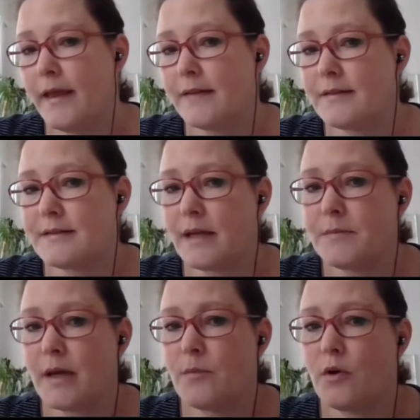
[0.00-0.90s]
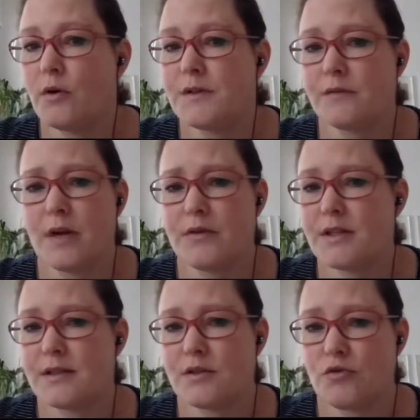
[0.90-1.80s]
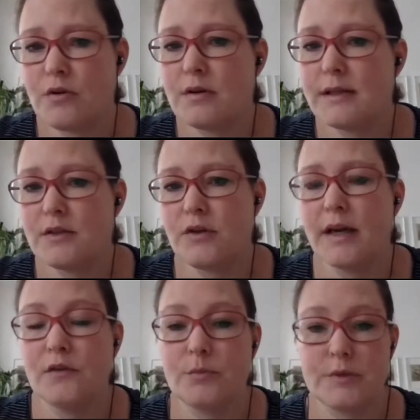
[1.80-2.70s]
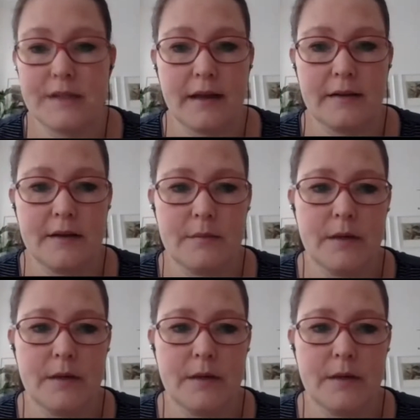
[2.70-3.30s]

At the same time, we are also very strongly trying to protect them.